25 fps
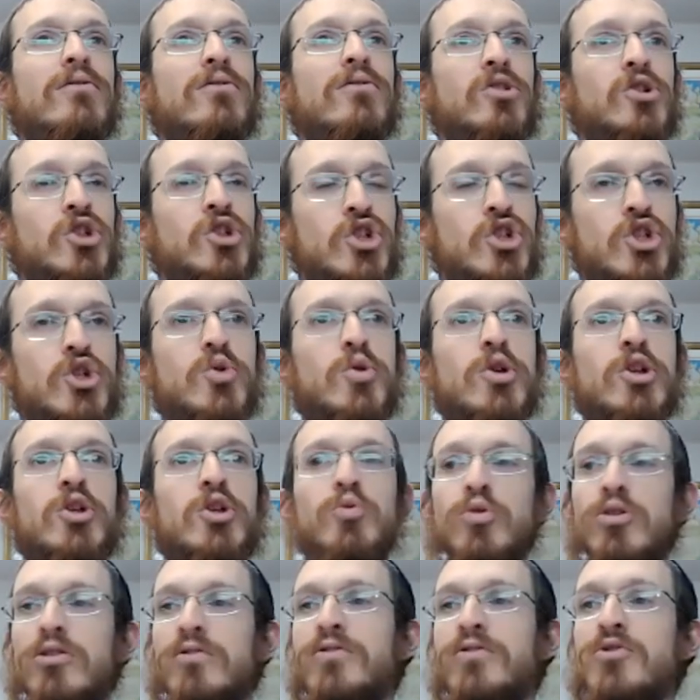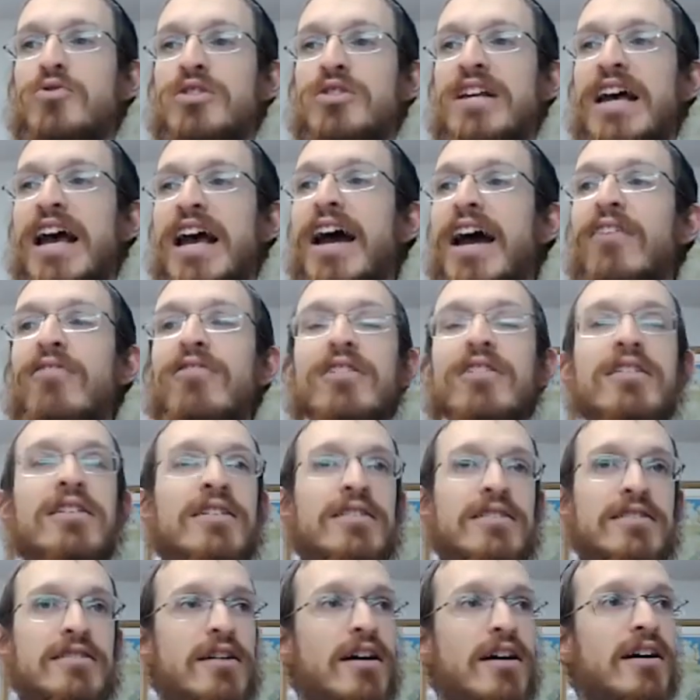The Jewish worldview is everything
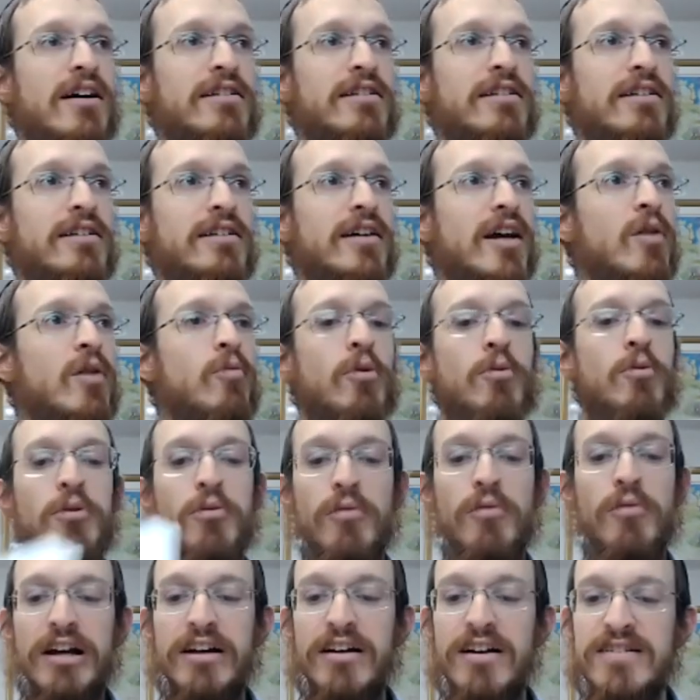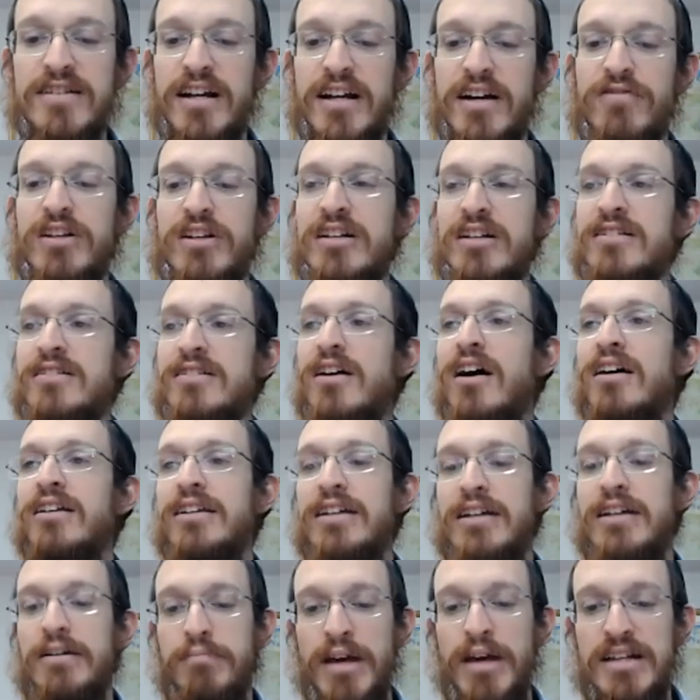is godly. And when we recognize that everything is
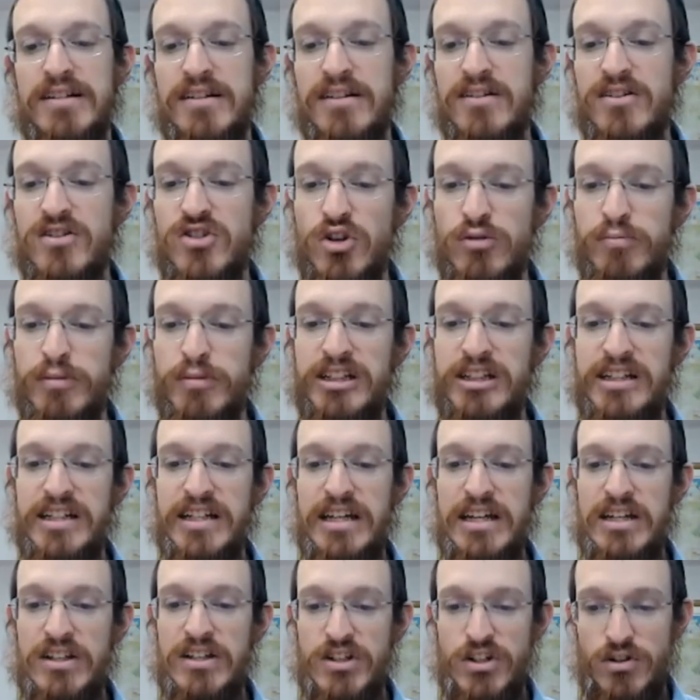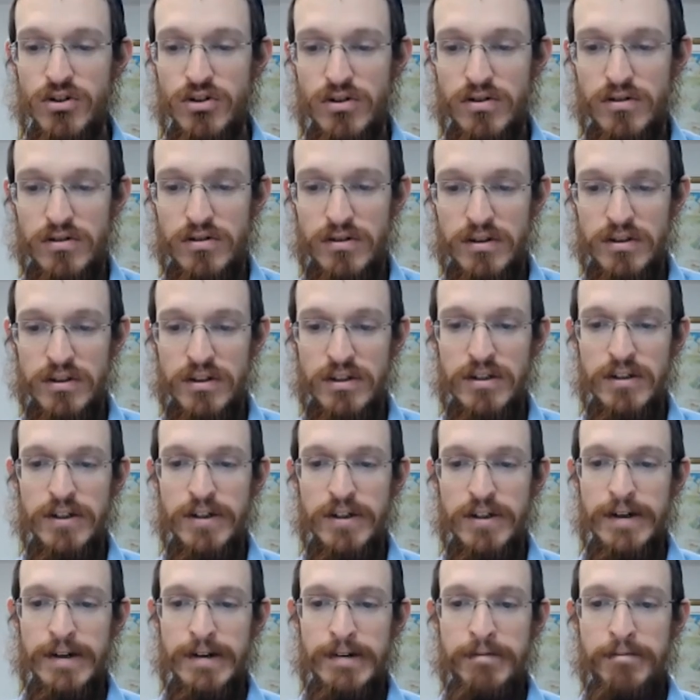godly, it makes it so much easier
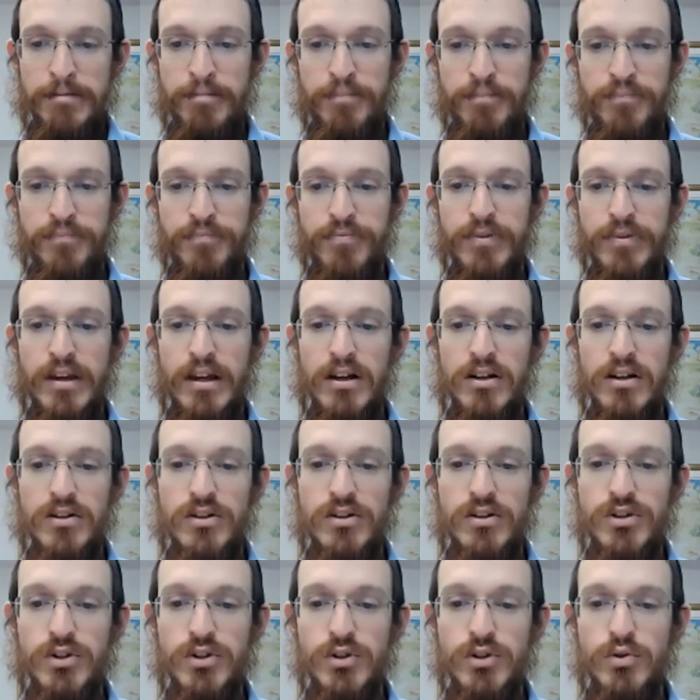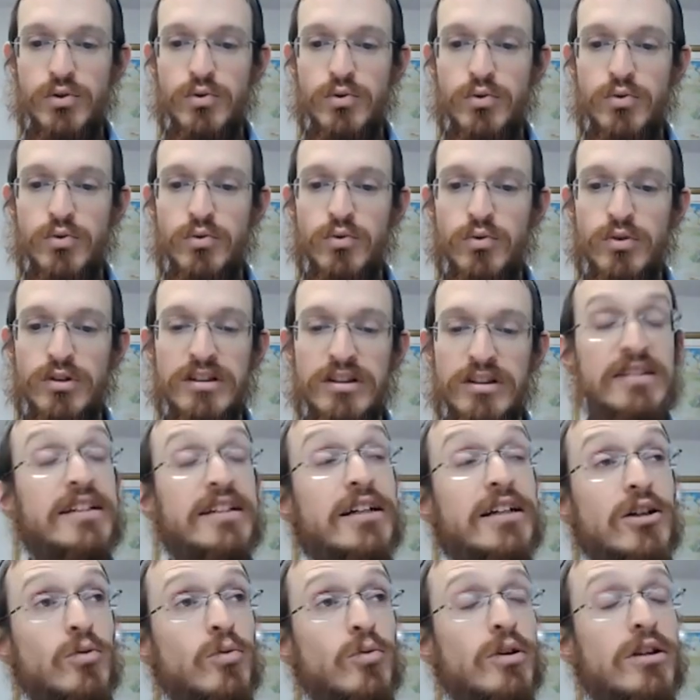to
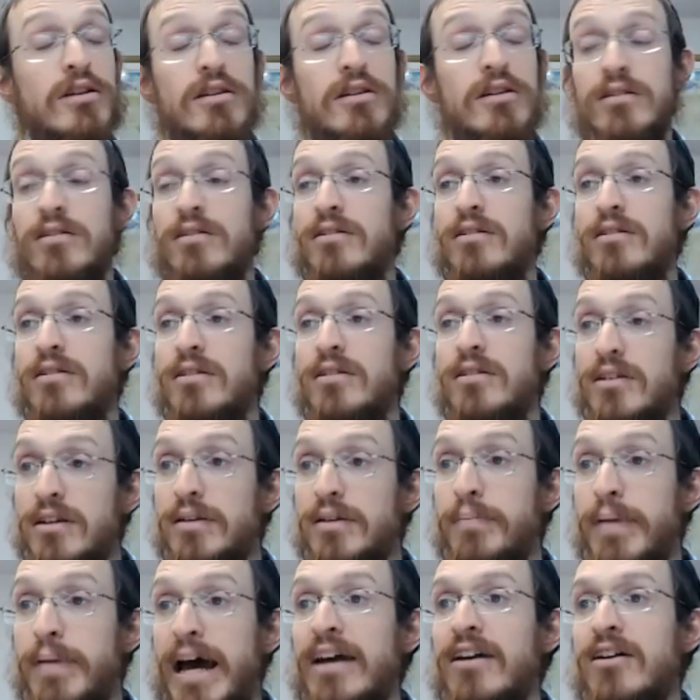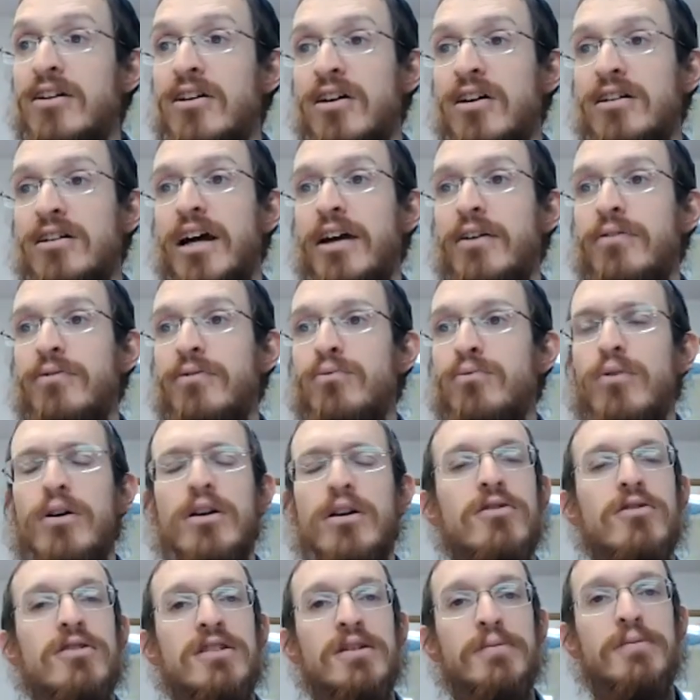deal with the bad in our life,
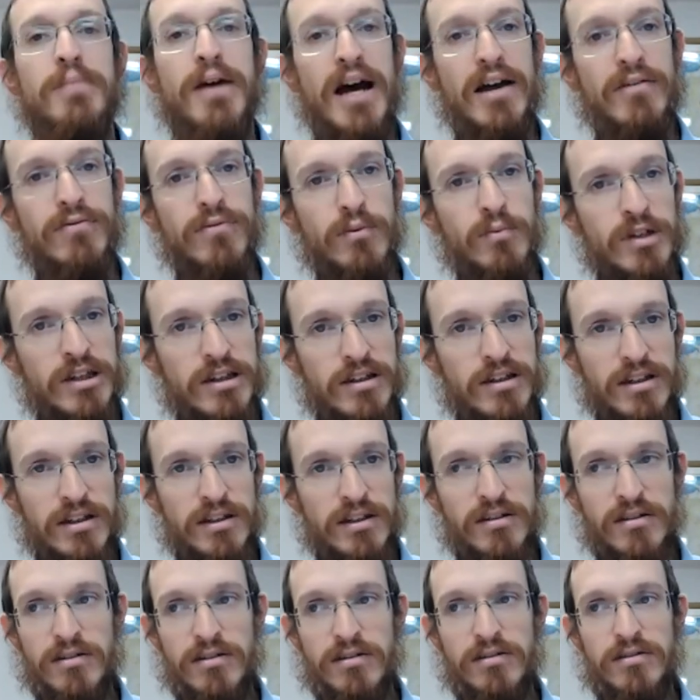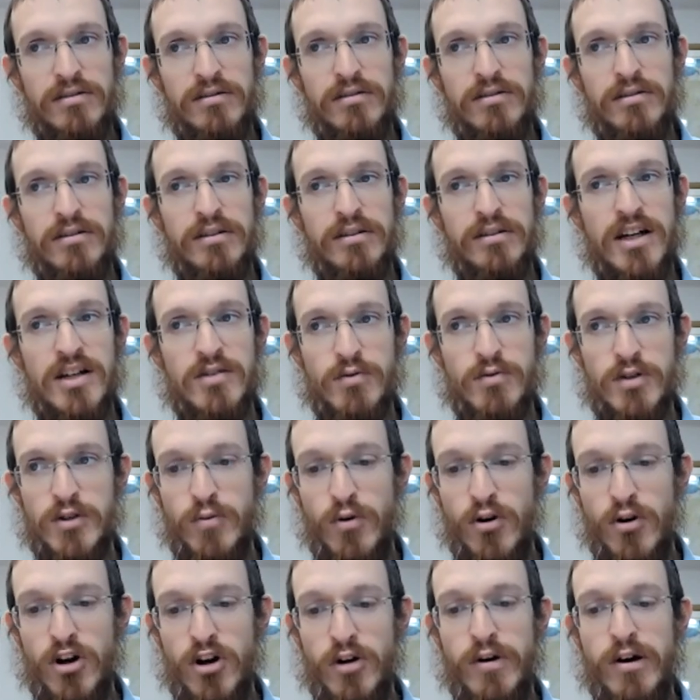whether it's the bad from within, as we
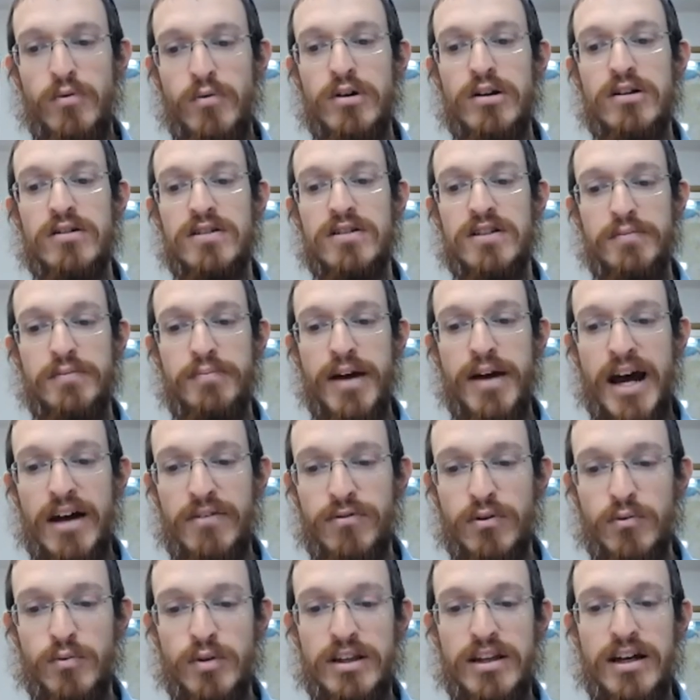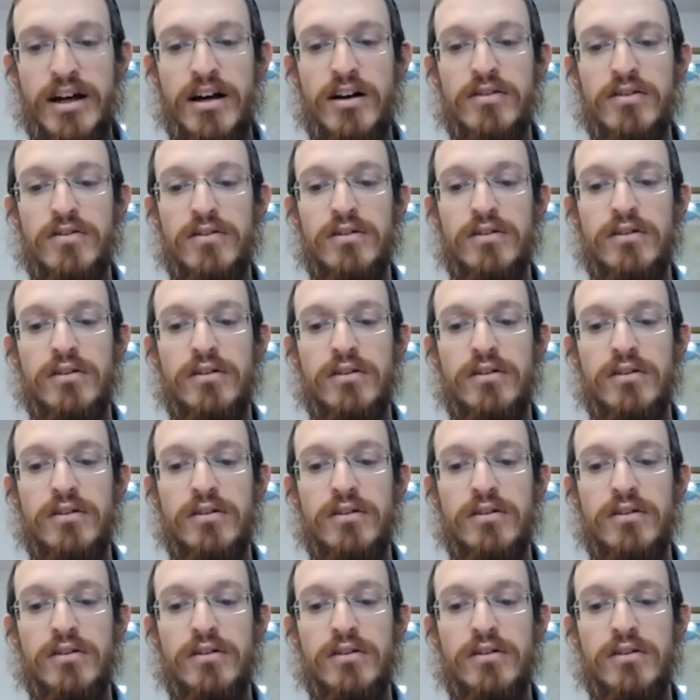spoke about, whether it's the bad from without.